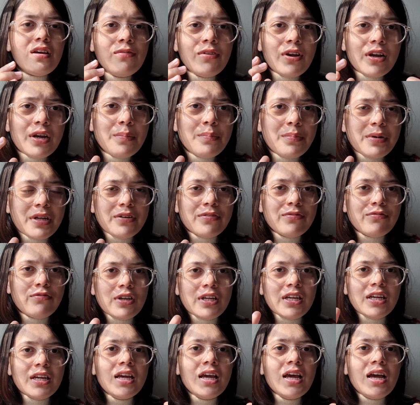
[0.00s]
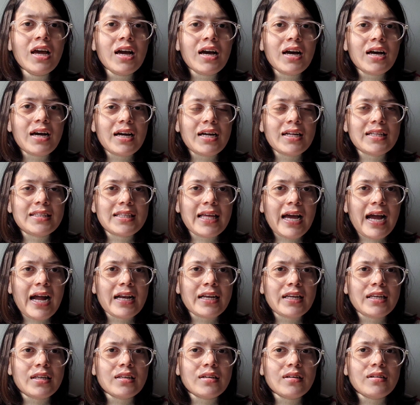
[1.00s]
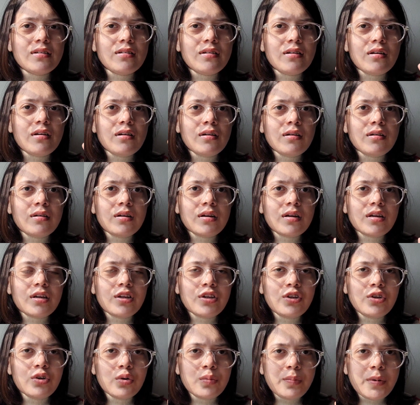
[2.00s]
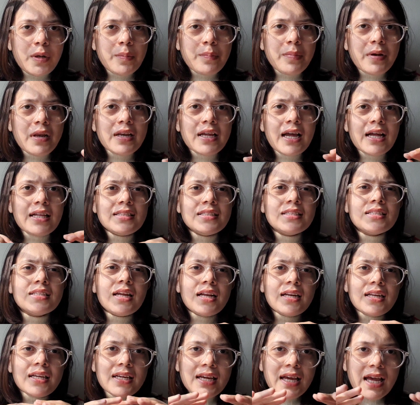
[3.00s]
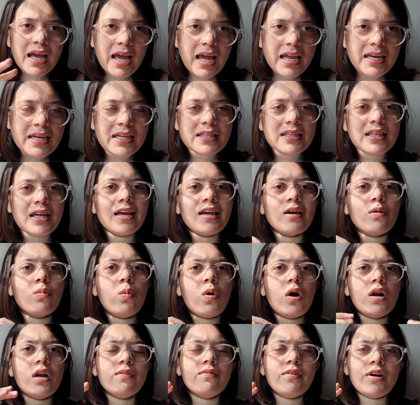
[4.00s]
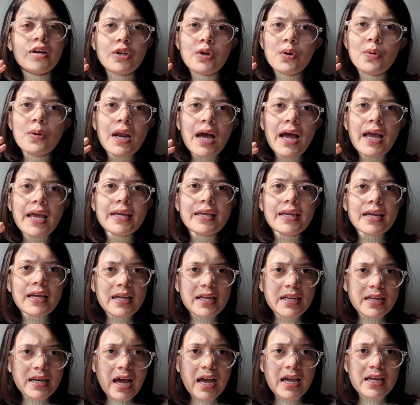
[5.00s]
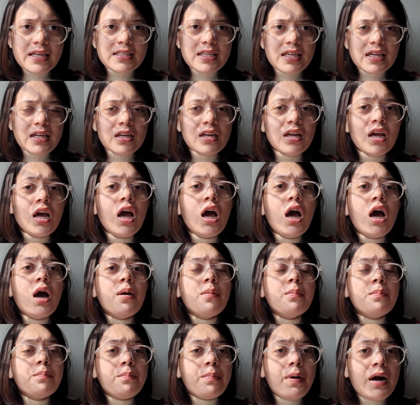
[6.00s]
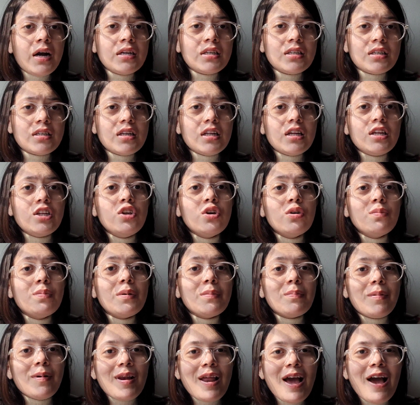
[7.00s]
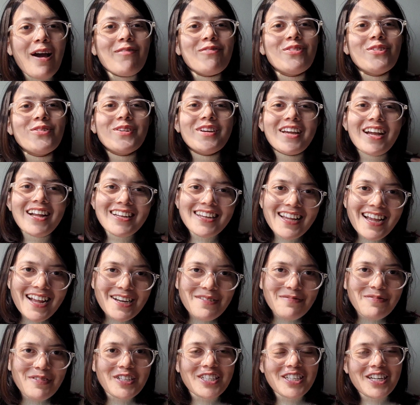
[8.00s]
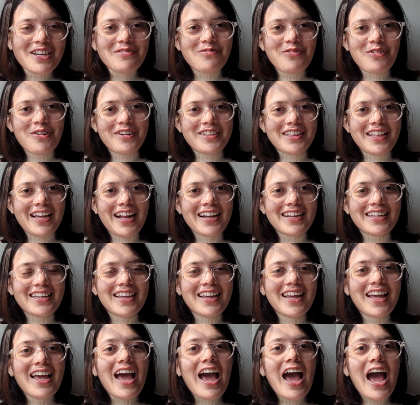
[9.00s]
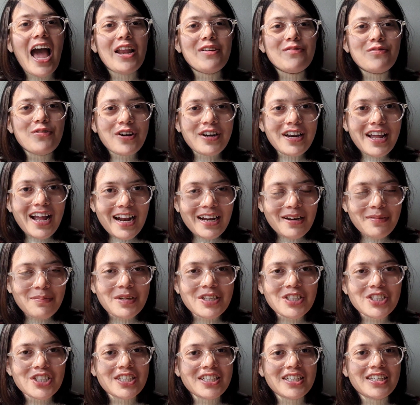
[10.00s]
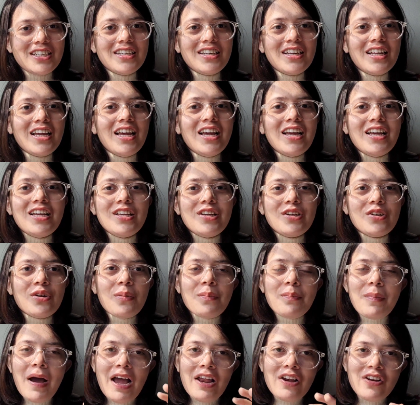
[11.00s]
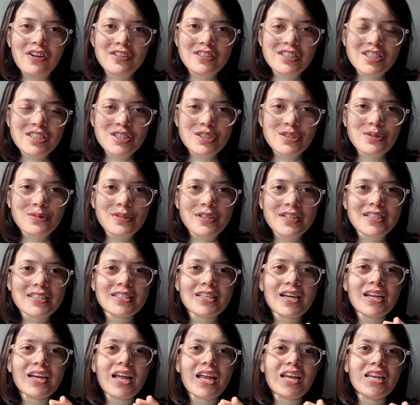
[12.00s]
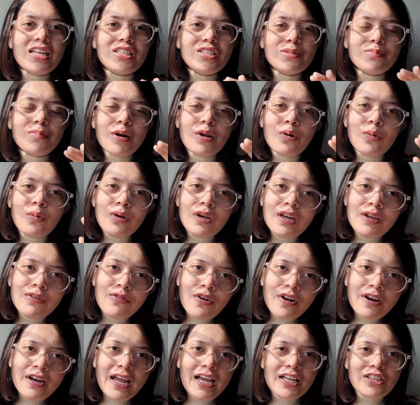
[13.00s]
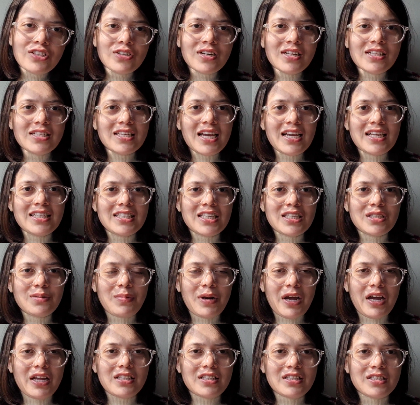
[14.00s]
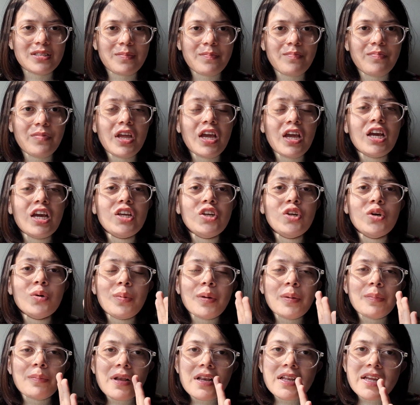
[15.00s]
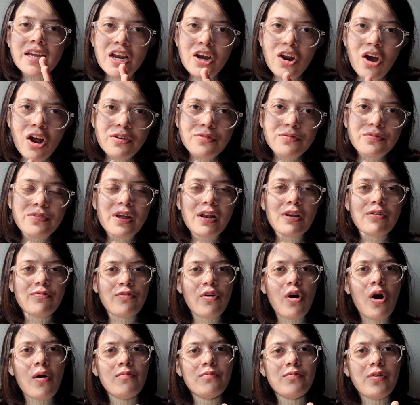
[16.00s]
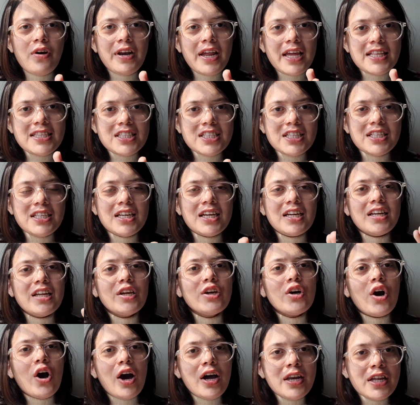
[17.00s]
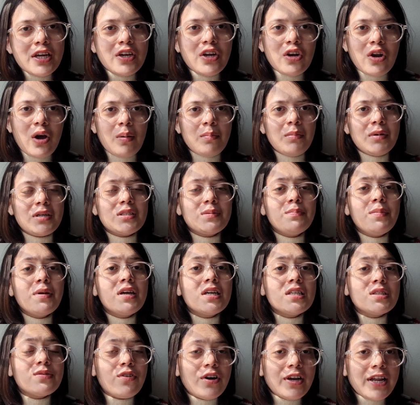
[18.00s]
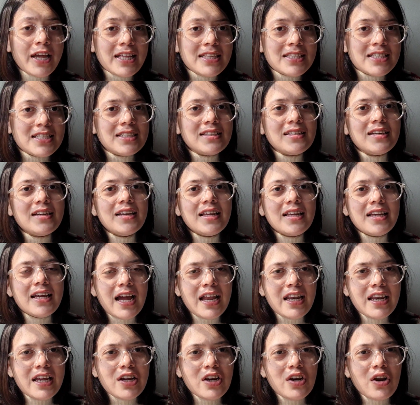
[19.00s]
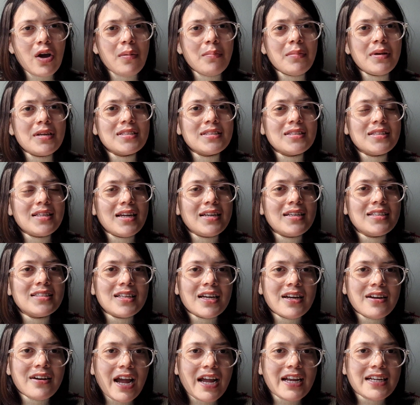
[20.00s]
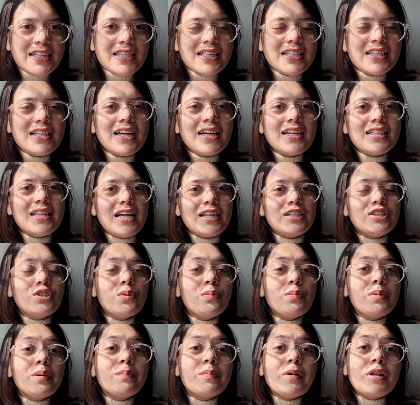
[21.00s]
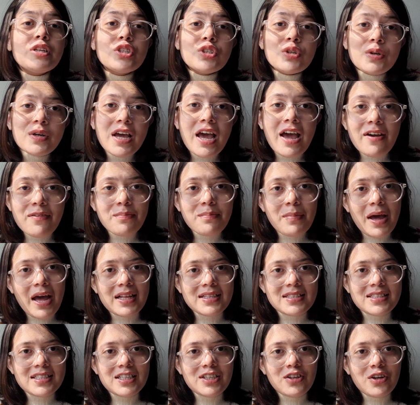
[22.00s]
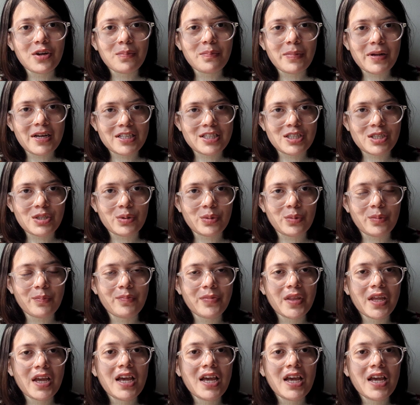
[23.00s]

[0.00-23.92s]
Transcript: very briefly that you people can study anything, whatever you like in IISER, but you people have to get admission for that. And for admission, you know, biology students are eligible only for natural sciences branch. You people cannot fill form for engineering or economics, because for engineering and economics, there is a criteria that you people should have maths in your plus two.